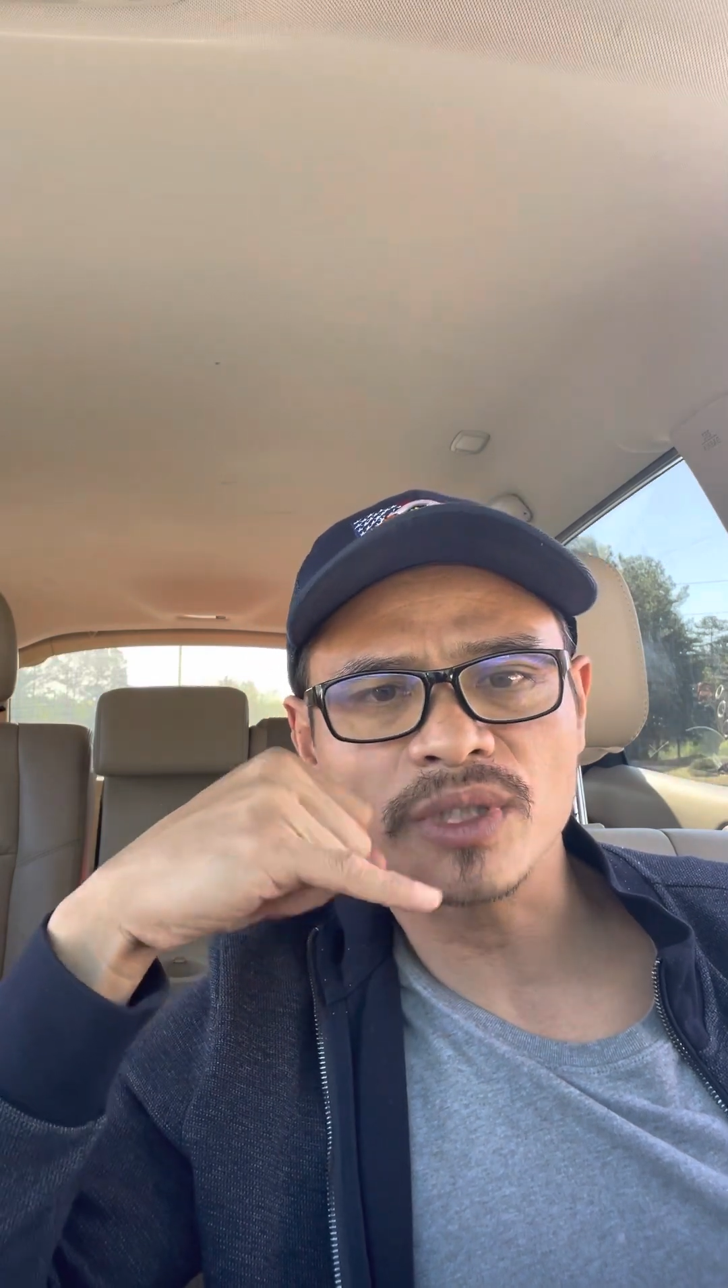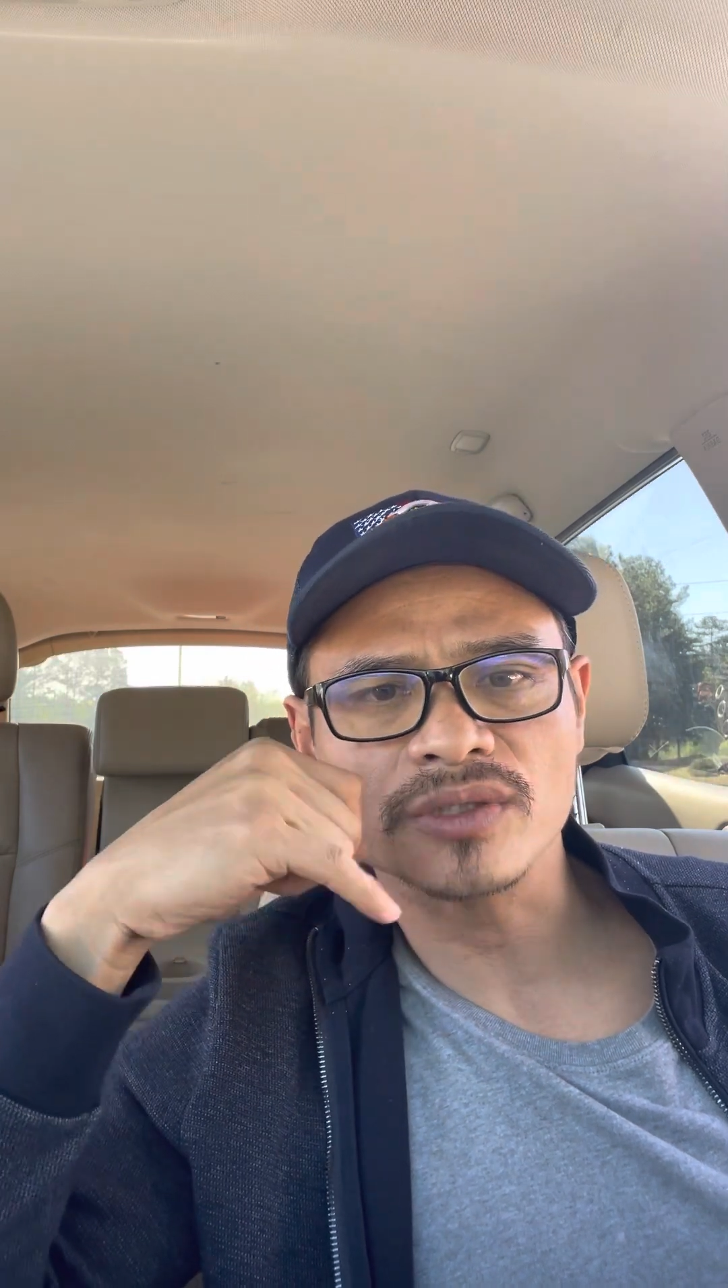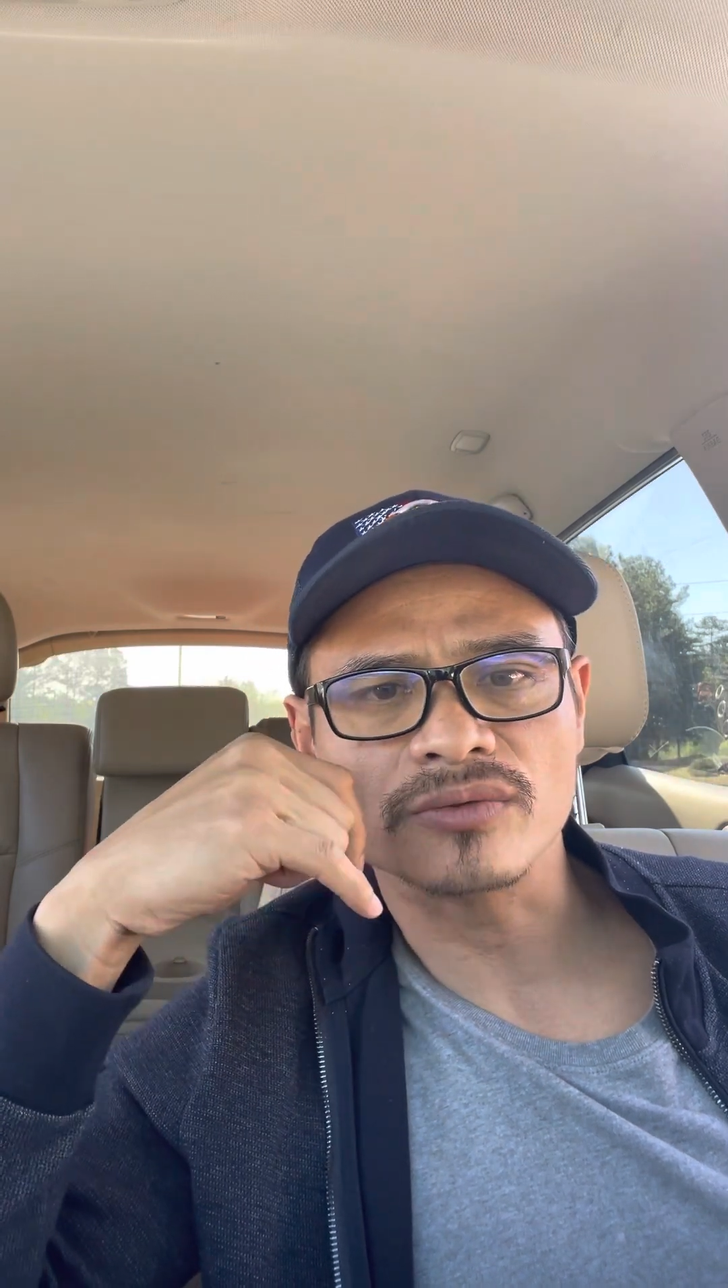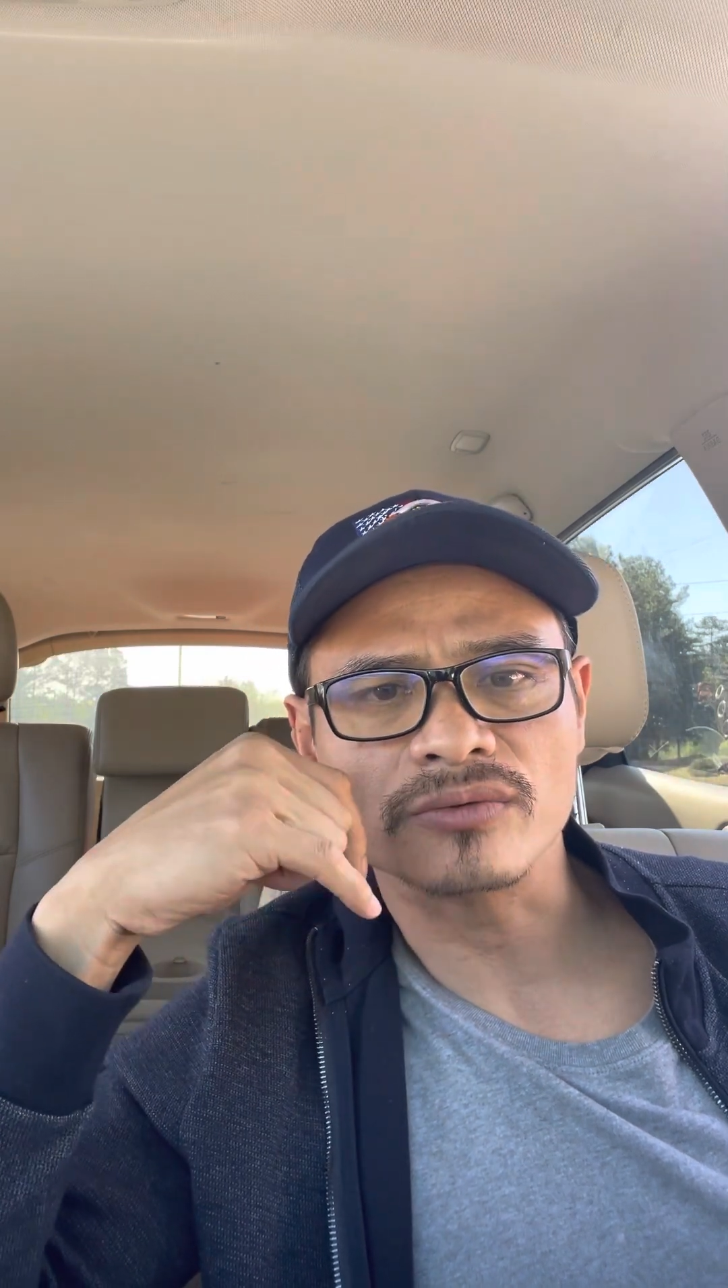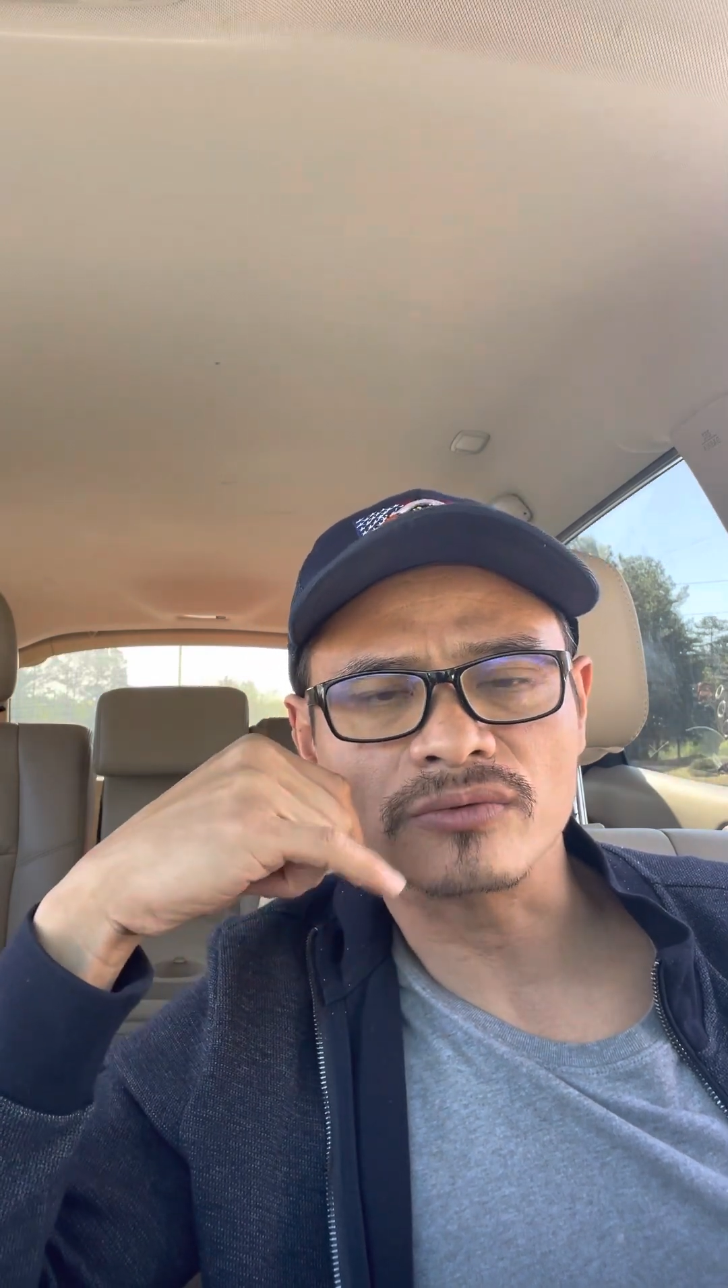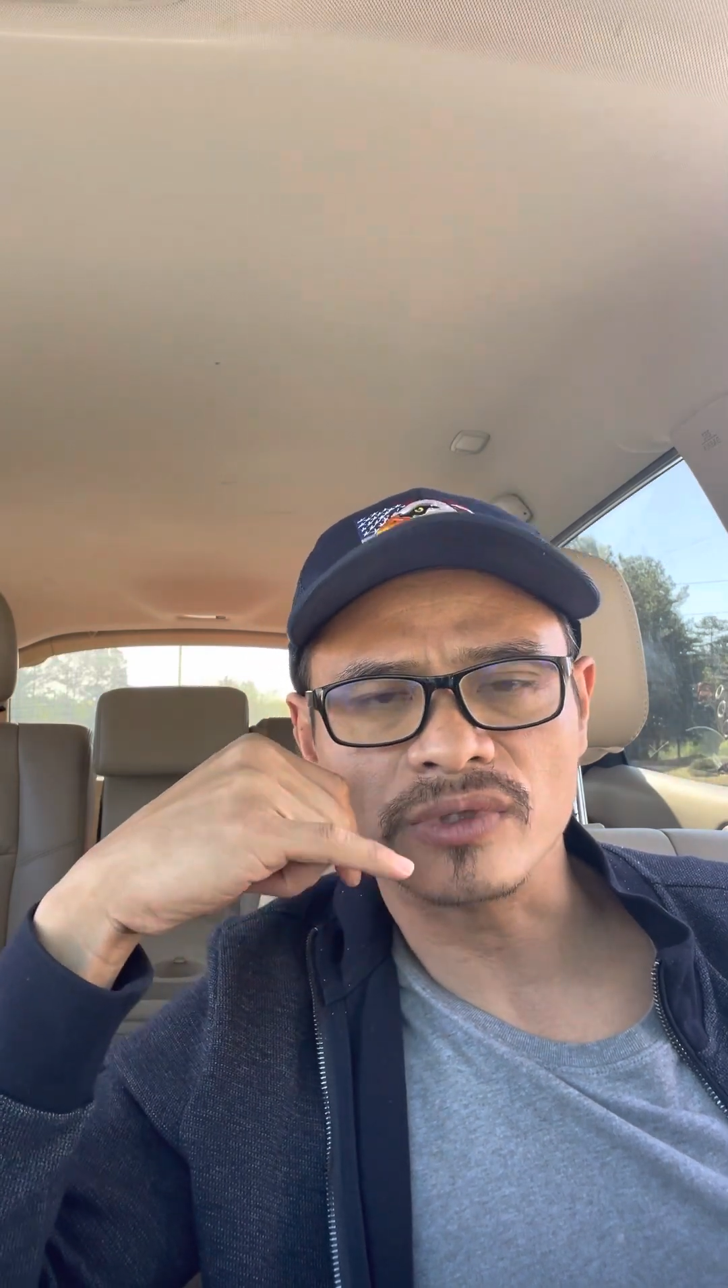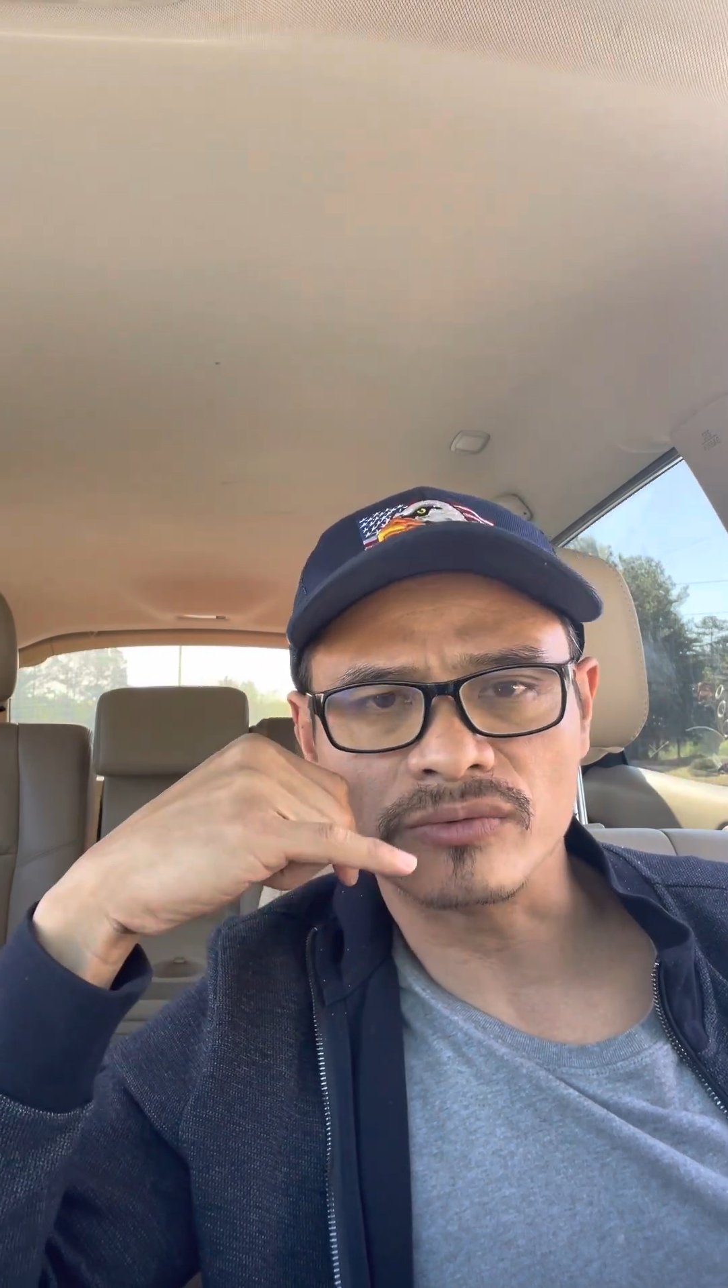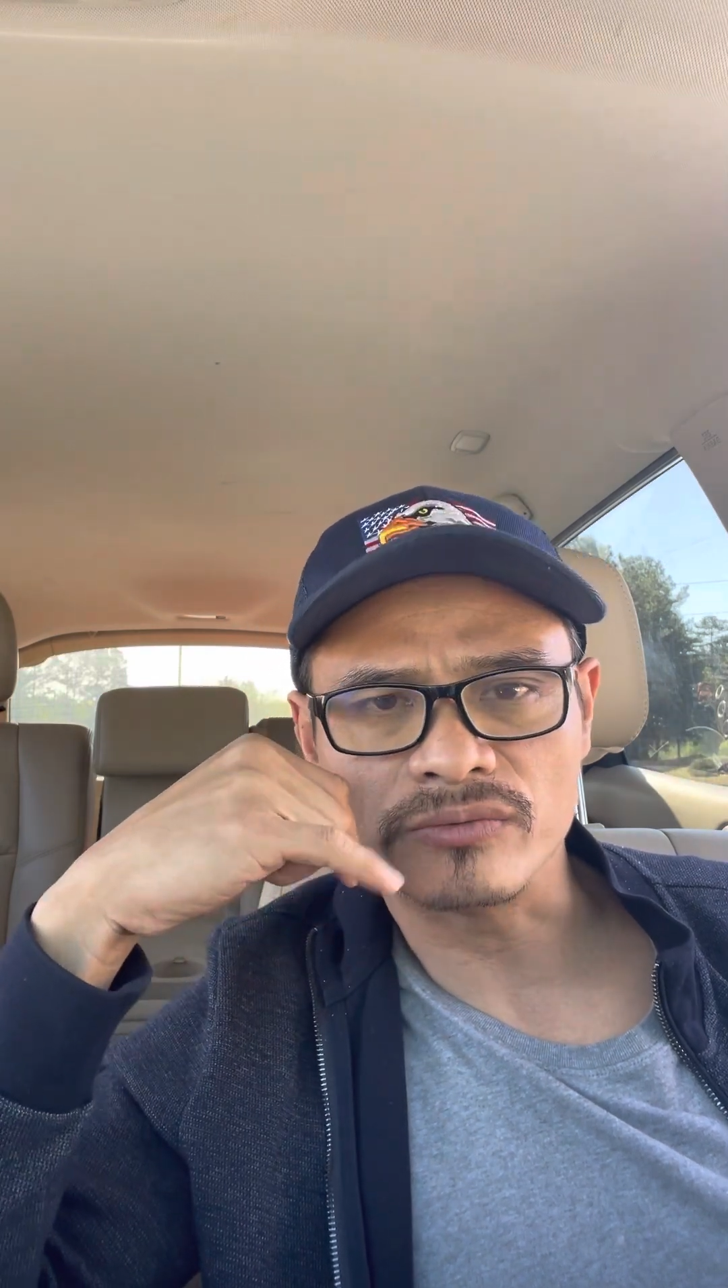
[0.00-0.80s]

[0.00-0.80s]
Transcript: in